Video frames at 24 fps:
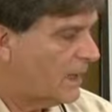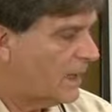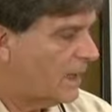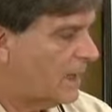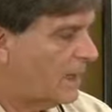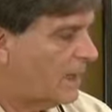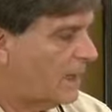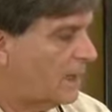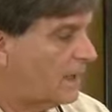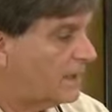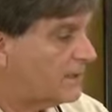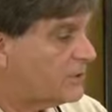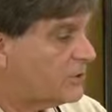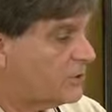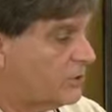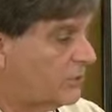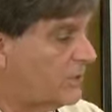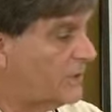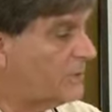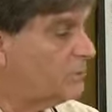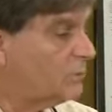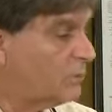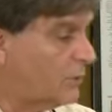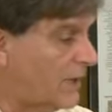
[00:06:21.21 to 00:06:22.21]

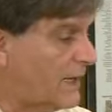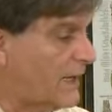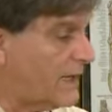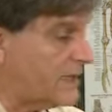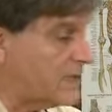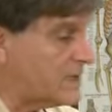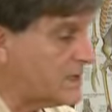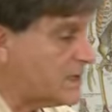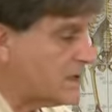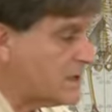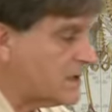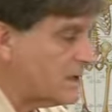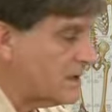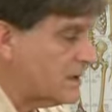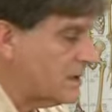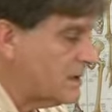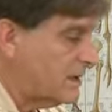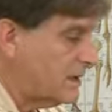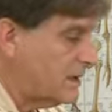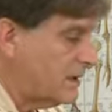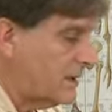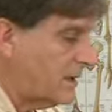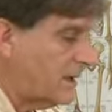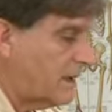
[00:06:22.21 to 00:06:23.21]
to embrace
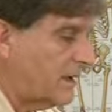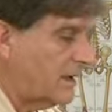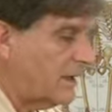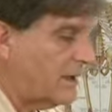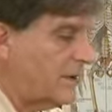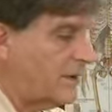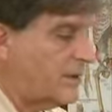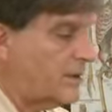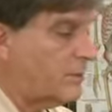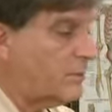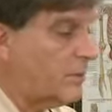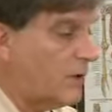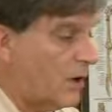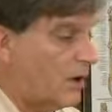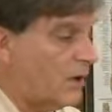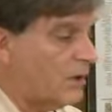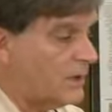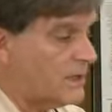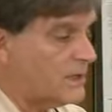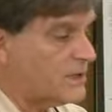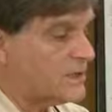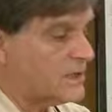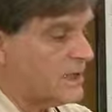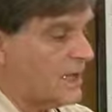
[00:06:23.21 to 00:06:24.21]
the
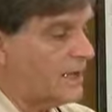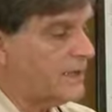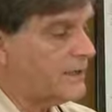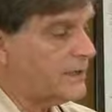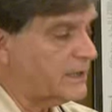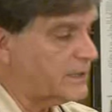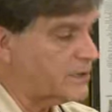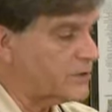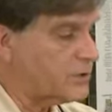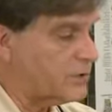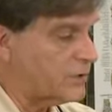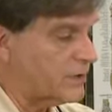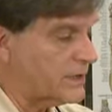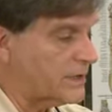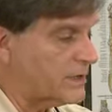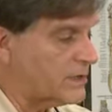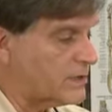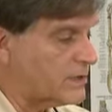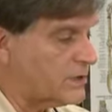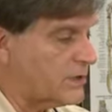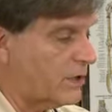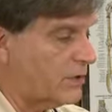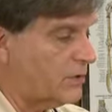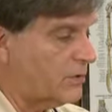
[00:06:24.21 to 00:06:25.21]
ball and socket
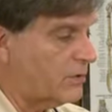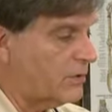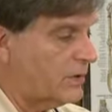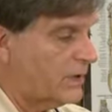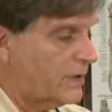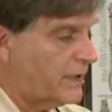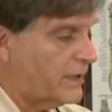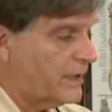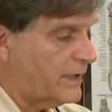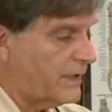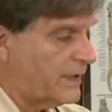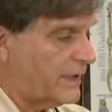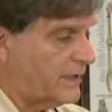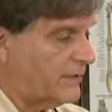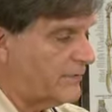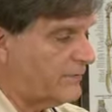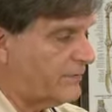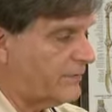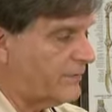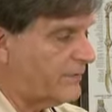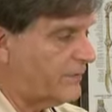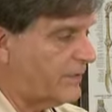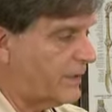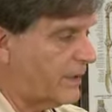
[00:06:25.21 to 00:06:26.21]
joint. So
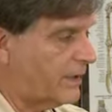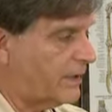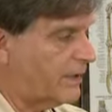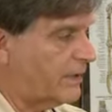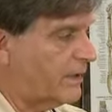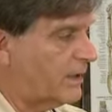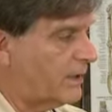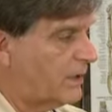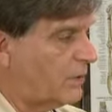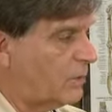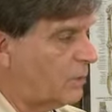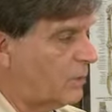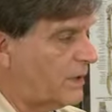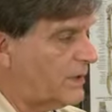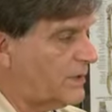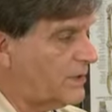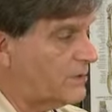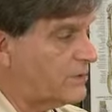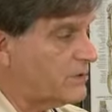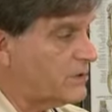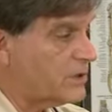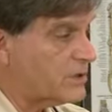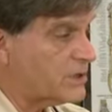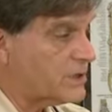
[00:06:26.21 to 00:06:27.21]
if what
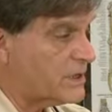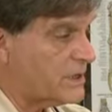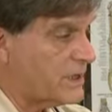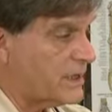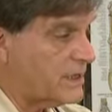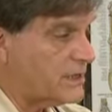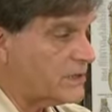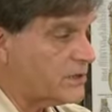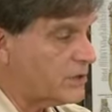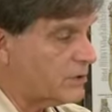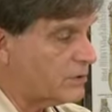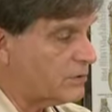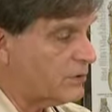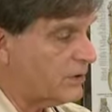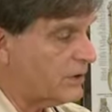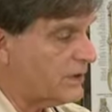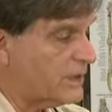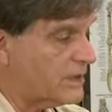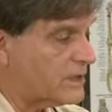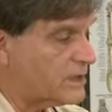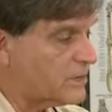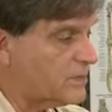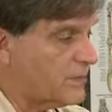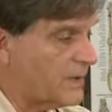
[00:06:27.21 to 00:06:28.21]
you just see is a
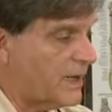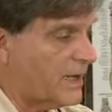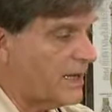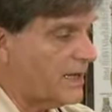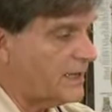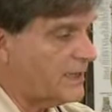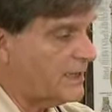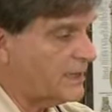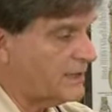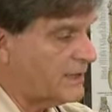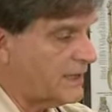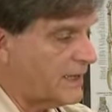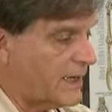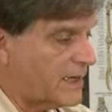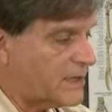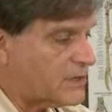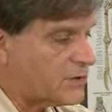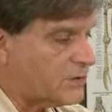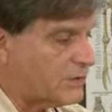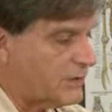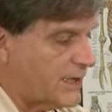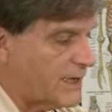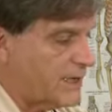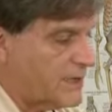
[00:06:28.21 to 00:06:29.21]
crooked spine and the
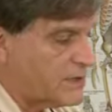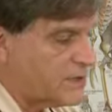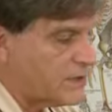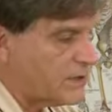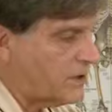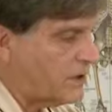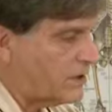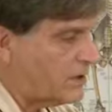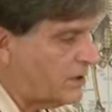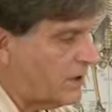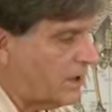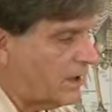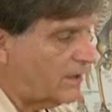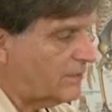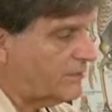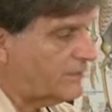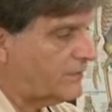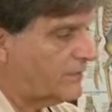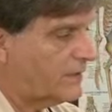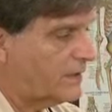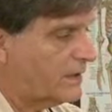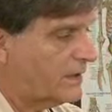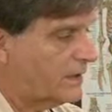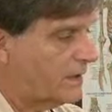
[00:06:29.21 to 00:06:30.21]
x-ray is cut
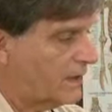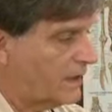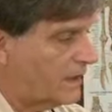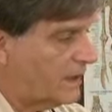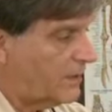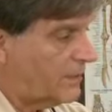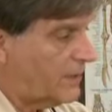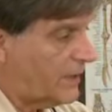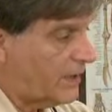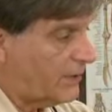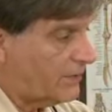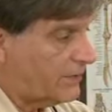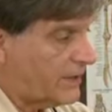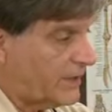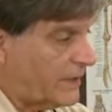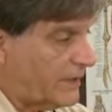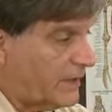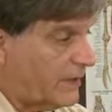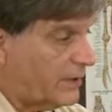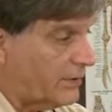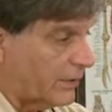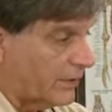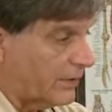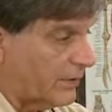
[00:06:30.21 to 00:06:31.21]
off about
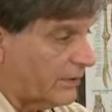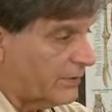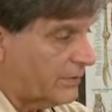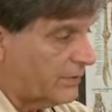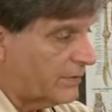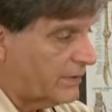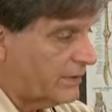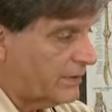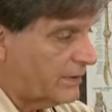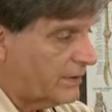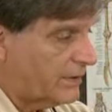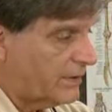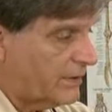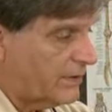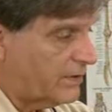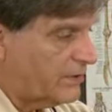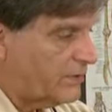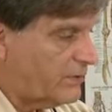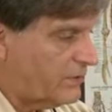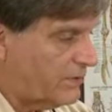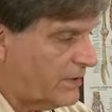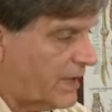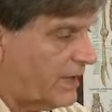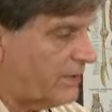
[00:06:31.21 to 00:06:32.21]
here,
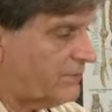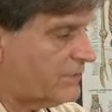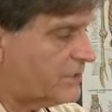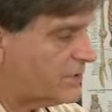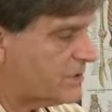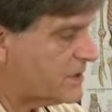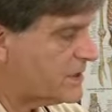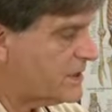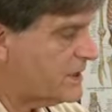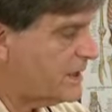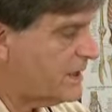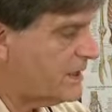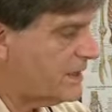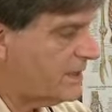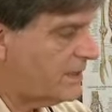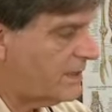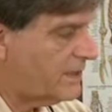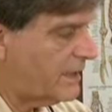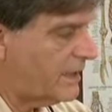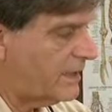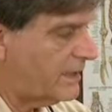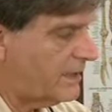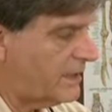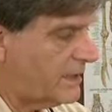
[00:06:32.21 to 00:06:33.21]
you never see
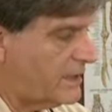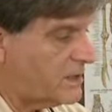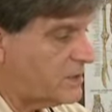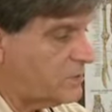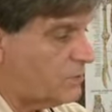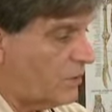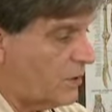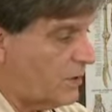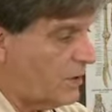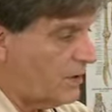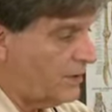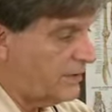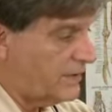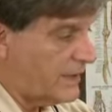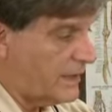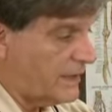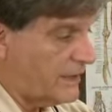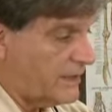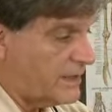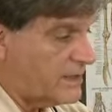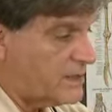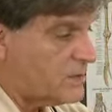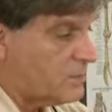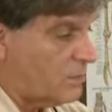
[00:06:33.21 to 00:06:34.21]
that
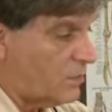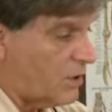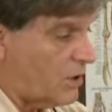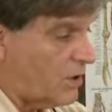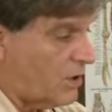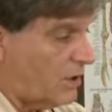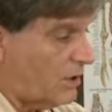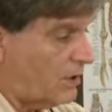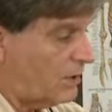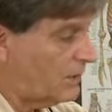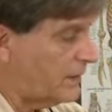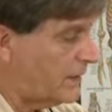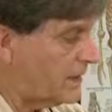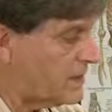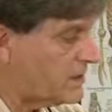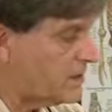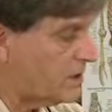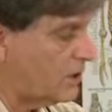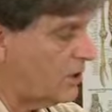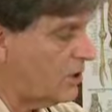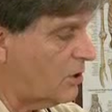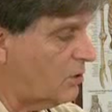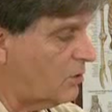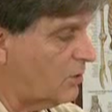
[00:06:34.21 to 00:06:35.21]
this ball
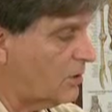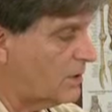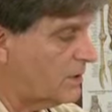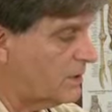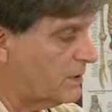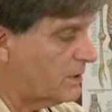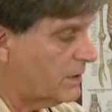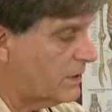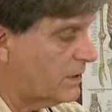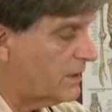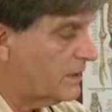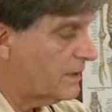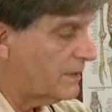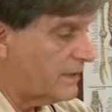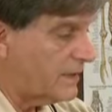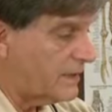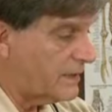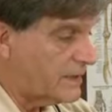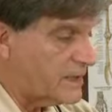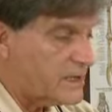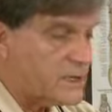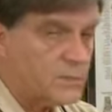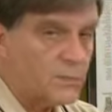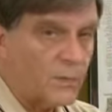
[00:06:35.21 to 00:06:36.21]
is lower
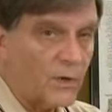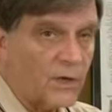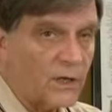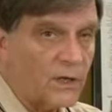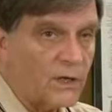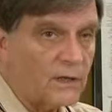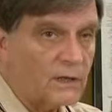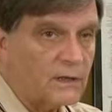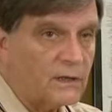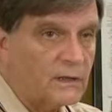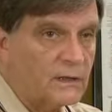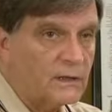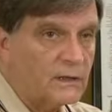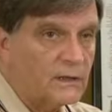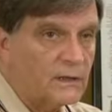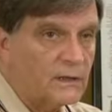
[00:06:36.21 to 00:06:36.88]
than this ball.